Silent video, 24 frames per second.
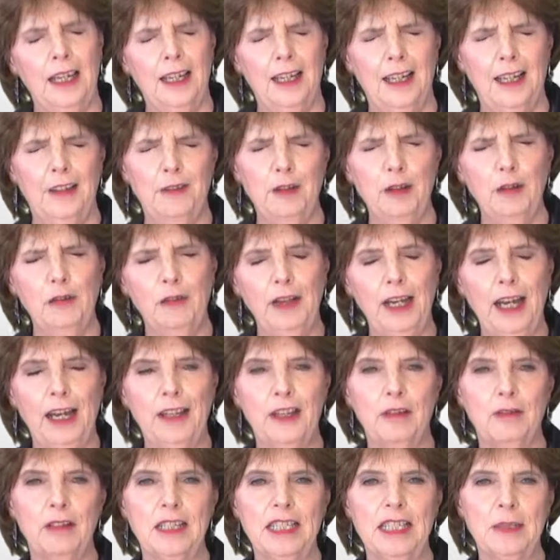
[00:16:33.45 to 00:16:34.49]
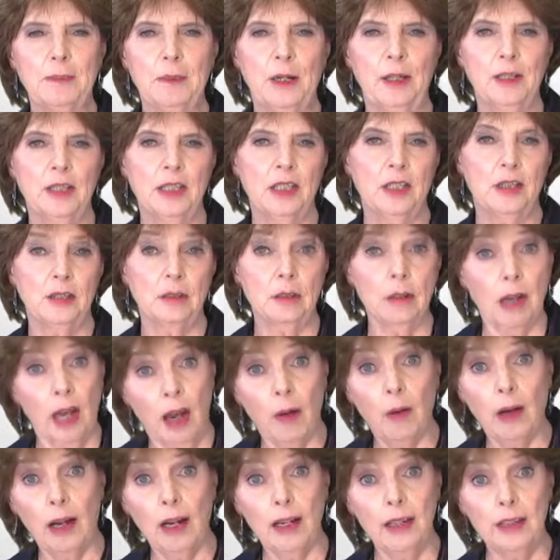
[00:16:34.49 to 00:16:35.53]
Have you ever had the response to
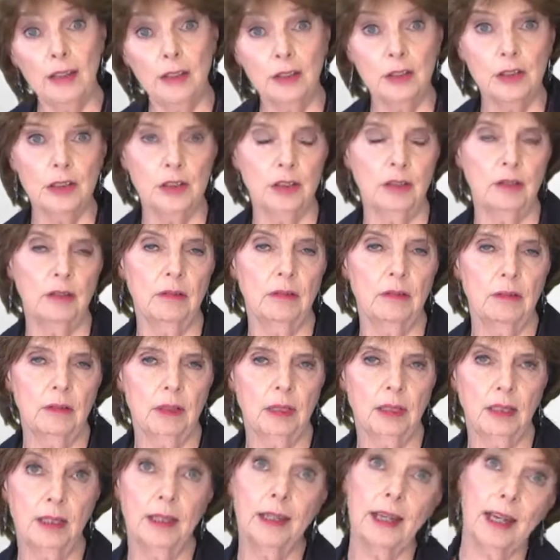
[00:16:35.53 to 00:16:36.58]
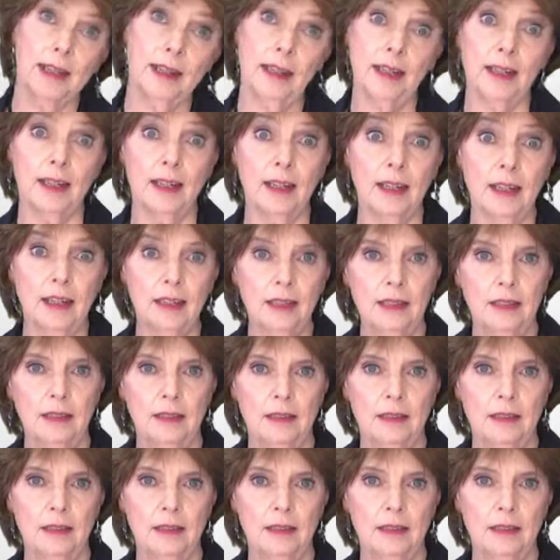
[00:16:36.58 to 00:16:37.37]
how are you to getting there?